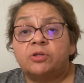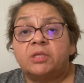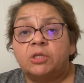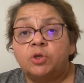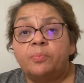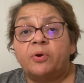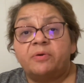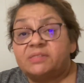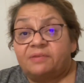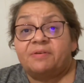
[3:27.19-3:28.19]
or the newborn
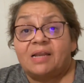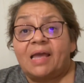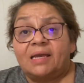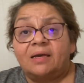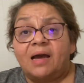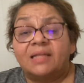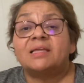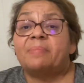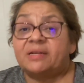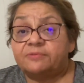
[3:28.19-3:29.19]
receiving like
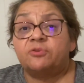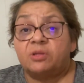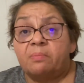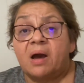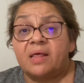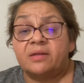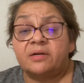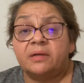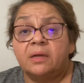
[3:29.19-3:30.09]
antibodies from the mother.